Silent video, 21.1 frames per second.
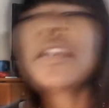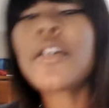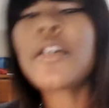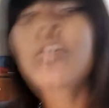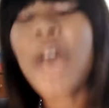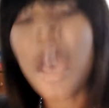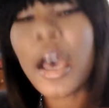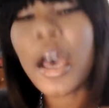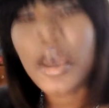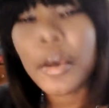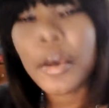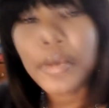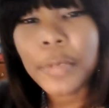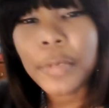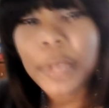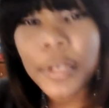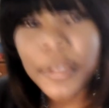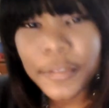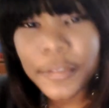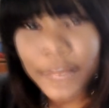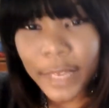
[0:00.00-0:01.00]
I hope
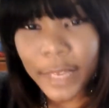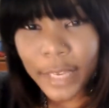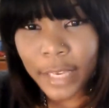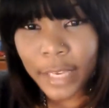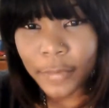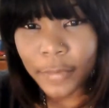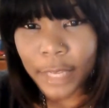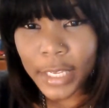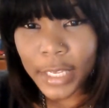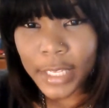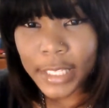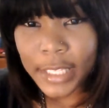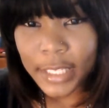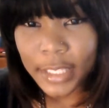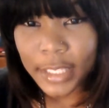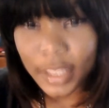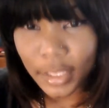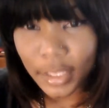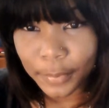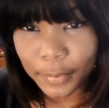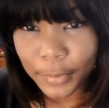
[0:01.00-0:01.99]
those five ways
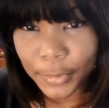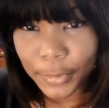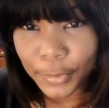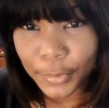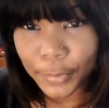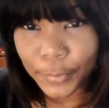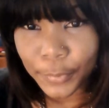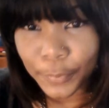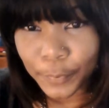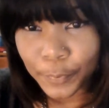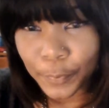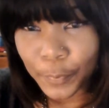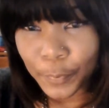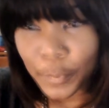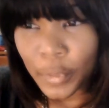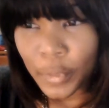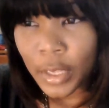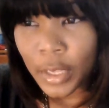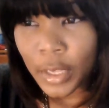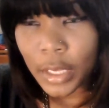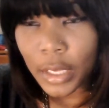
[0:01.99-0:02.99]
help you.
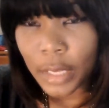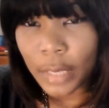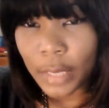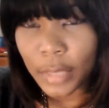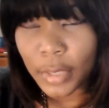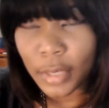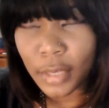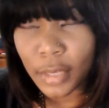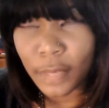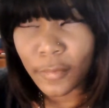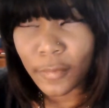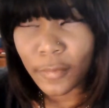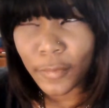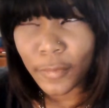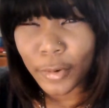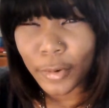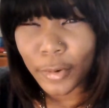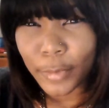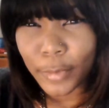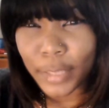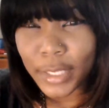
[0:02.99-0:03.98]
I mean,
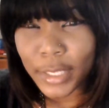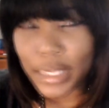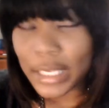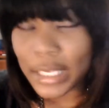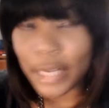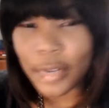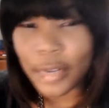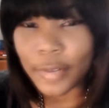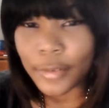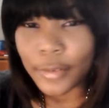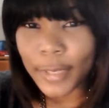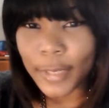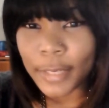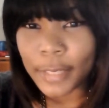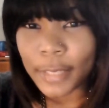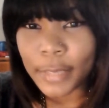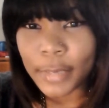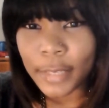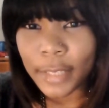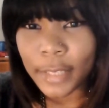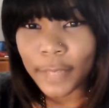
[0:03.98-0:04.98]
four ways. I don't know why I
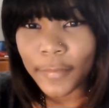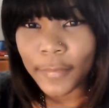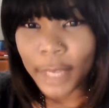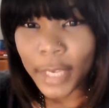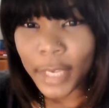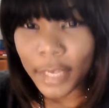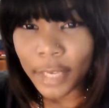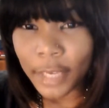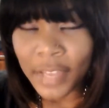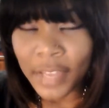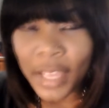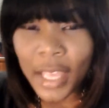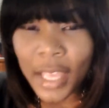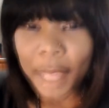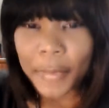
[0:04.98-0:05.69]
keep saying five.